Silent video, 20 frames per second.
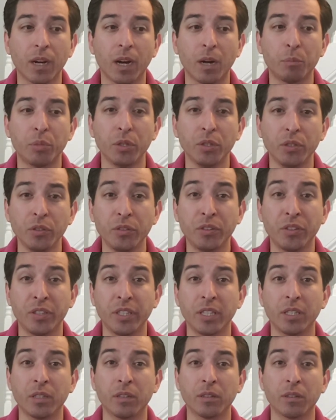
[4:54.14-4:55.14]

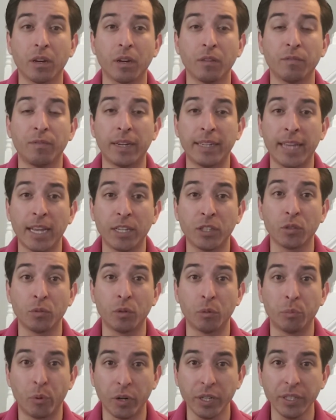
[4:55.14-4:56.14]
producing financial
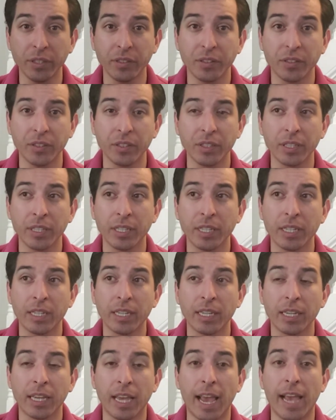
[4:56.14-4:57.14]
reports
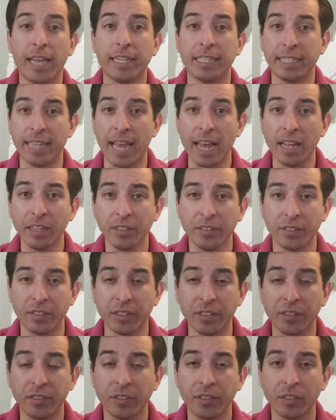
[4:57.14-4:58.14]
and
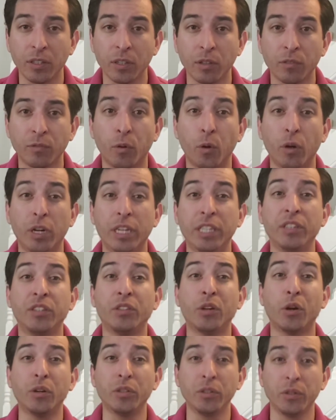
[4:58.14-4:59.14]
analysis for
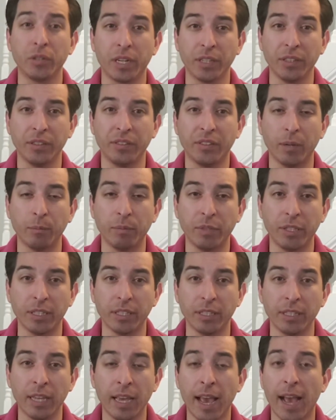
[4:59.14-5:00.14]
internal
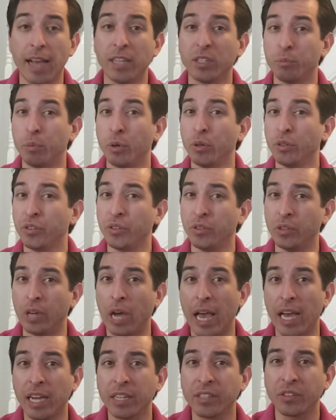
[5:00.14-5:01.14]
consumption as opposed to
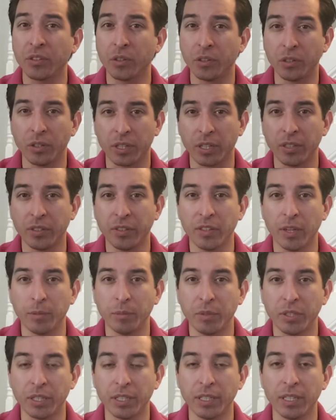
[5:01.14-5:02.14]
external
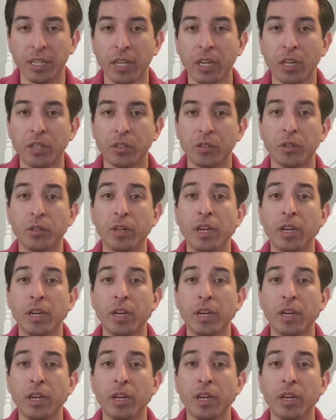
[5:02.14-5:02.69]
consumption. So